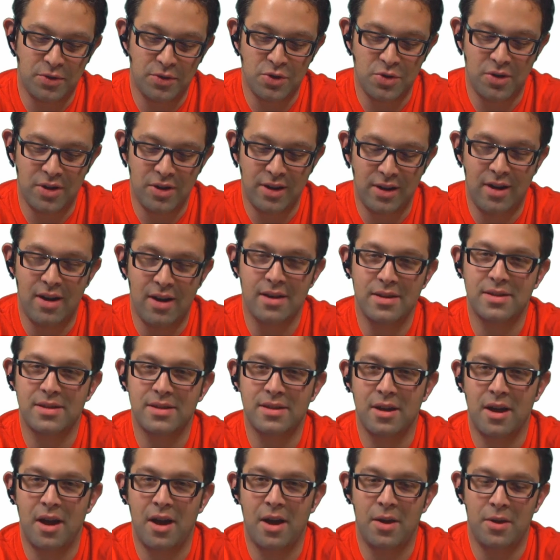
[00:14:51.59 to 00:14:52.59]
for joining
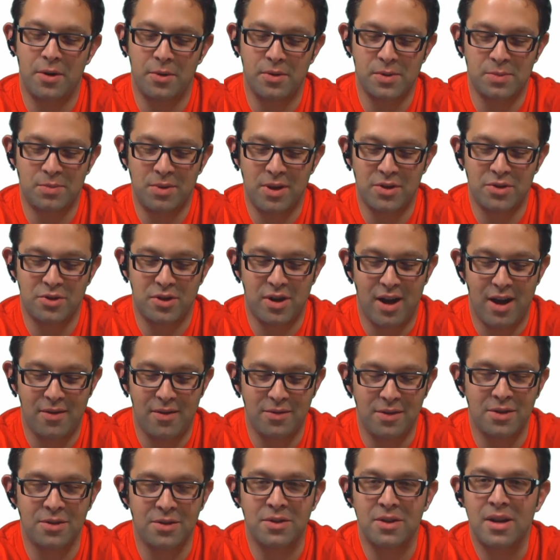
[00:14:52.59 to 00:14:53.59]
us. Uh, it was a pleasure to
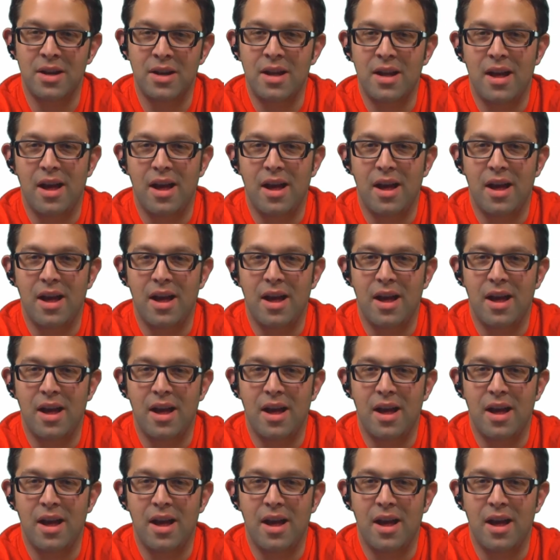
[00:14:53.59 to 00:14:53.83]
have you.